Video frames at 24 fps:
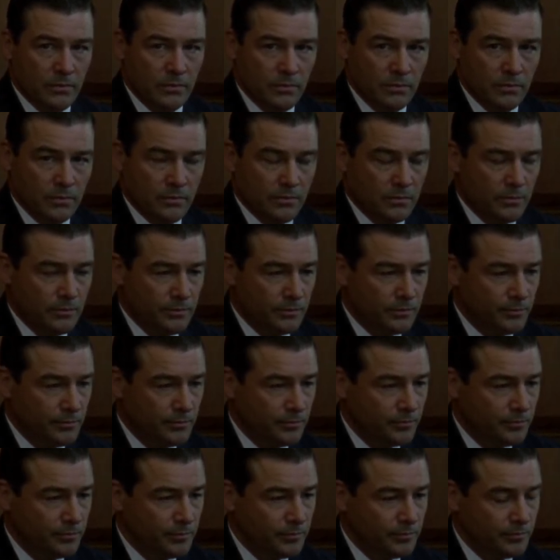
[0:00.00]

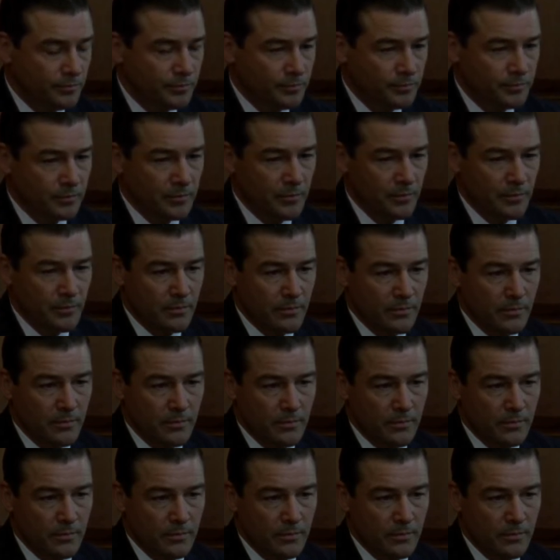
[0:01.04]
No one is speaking in this clip.